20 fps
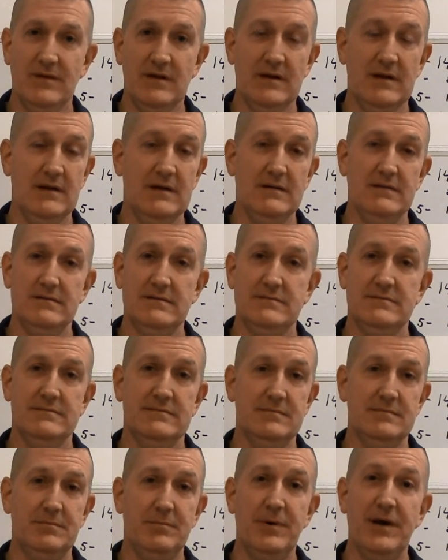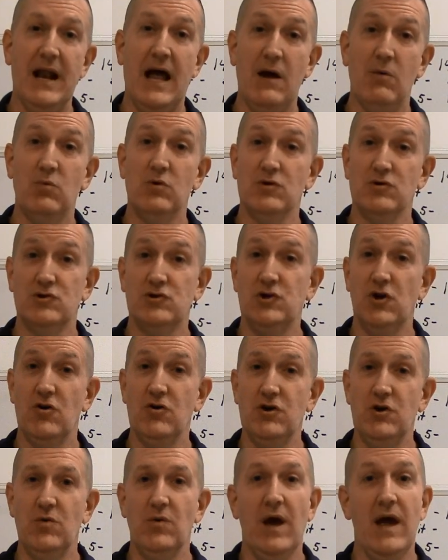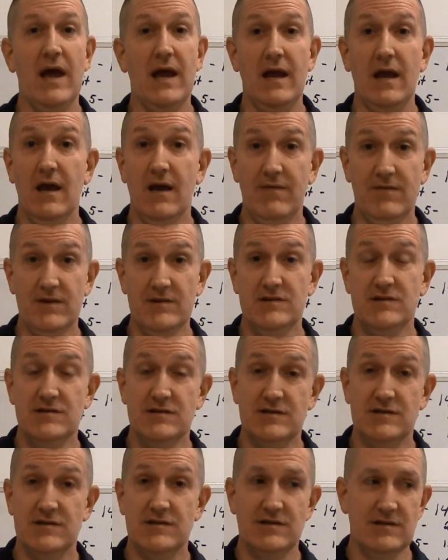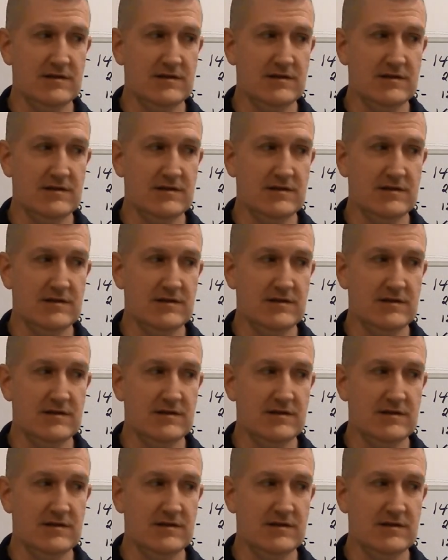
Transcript: Uh, but I will show you, hey, this is the,